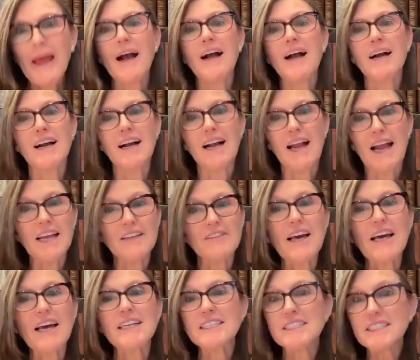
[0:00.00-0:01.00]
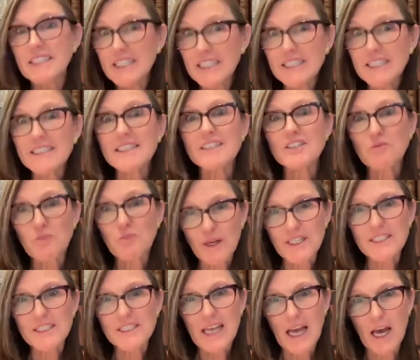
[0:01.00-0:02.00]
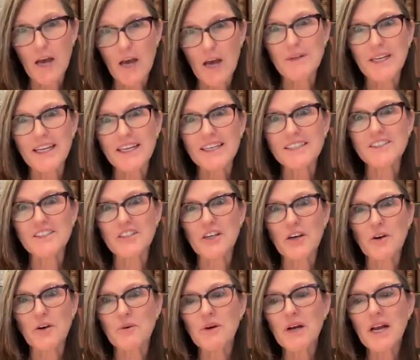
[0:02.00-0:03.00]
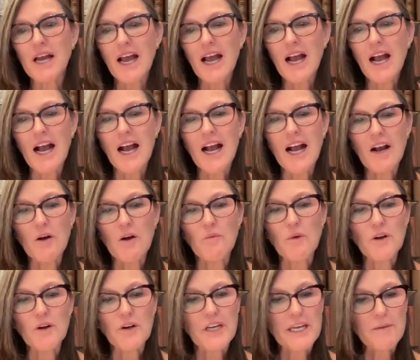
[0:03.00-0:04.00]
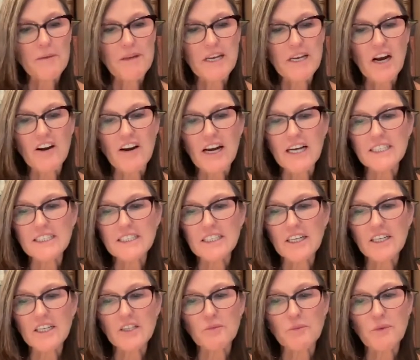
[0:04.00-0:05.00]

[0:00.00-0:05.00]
And that indeed is what is happening. So we're keeping our eyes on it.